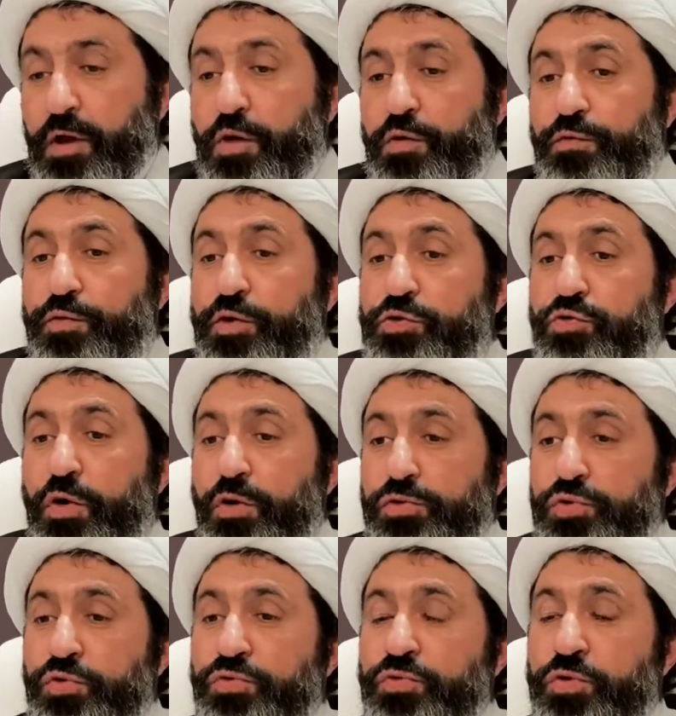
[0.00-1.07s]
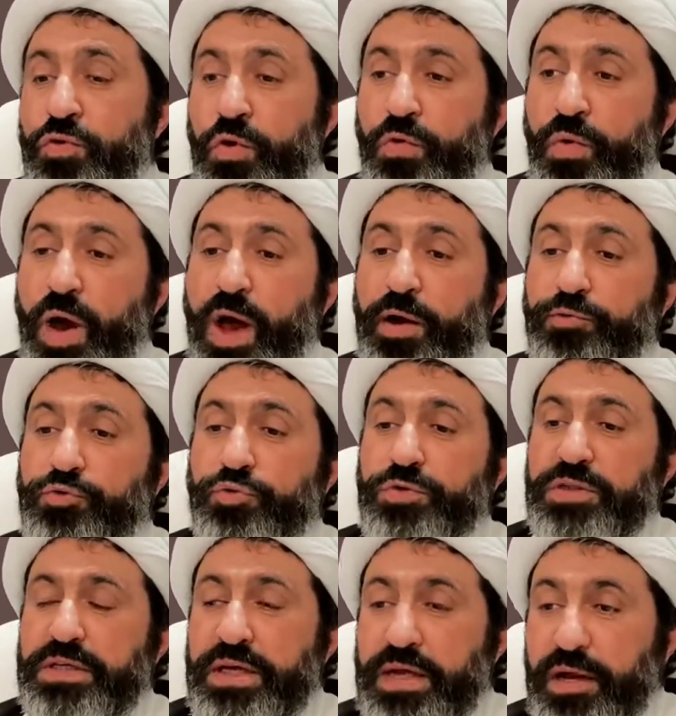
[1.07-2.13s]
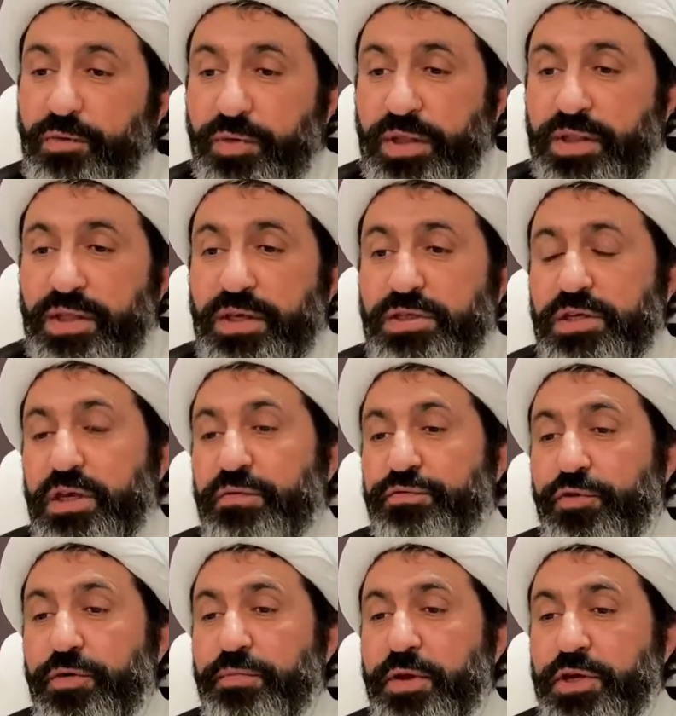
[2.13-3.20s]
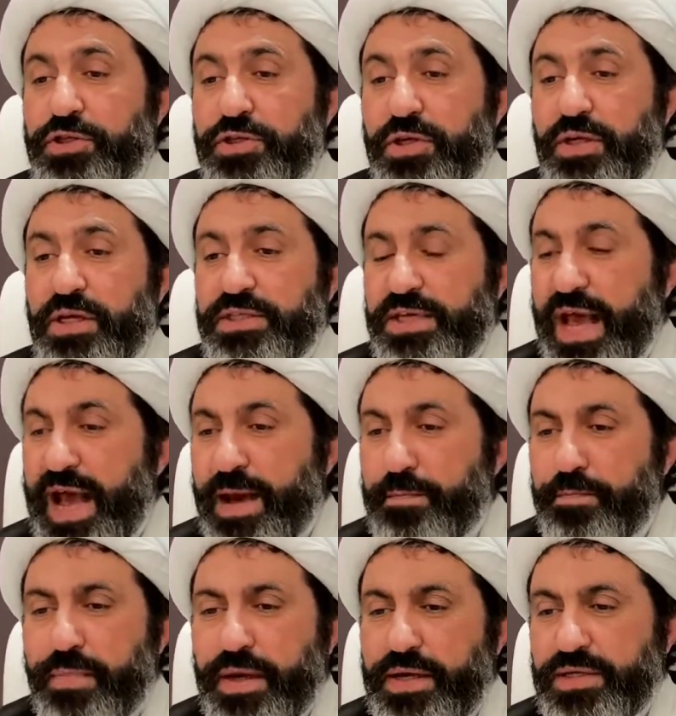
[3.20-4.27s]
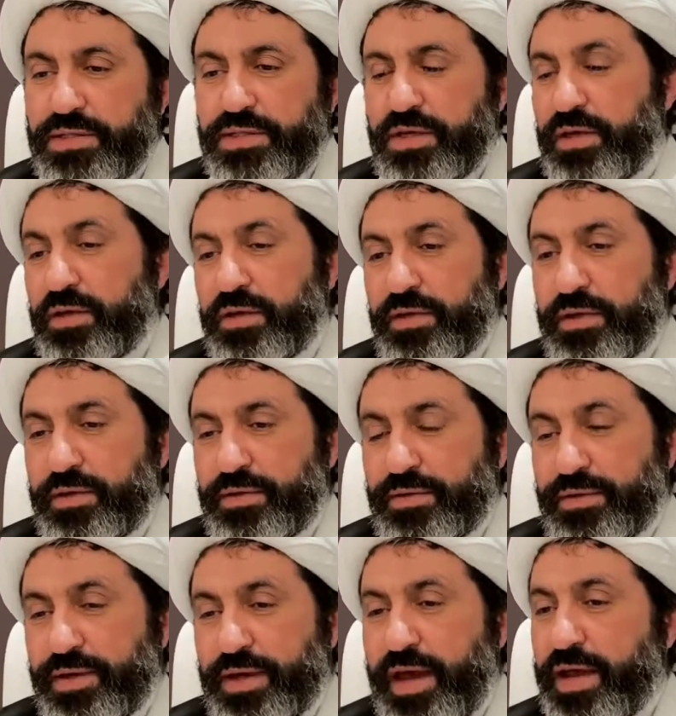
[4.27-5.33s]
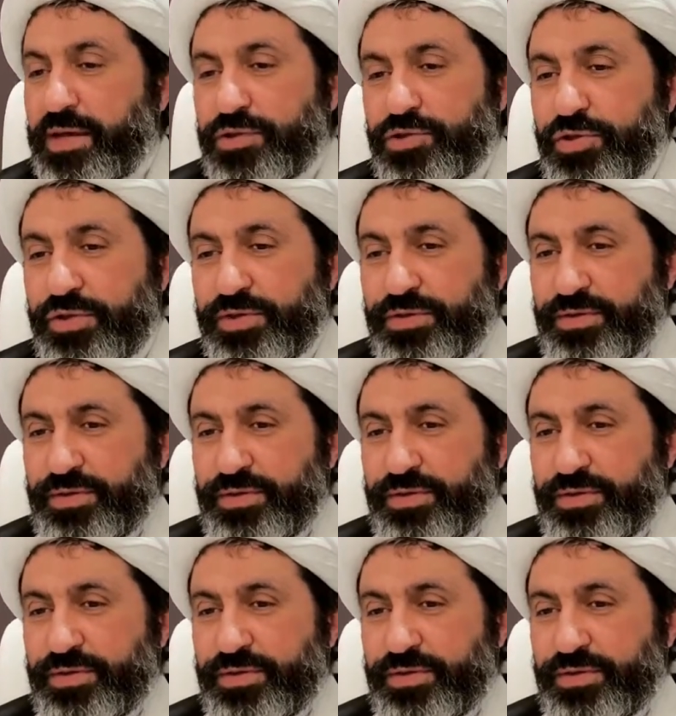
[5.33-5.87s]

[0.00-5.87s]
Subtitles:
For those who know how to deal with this information, it's amazing age.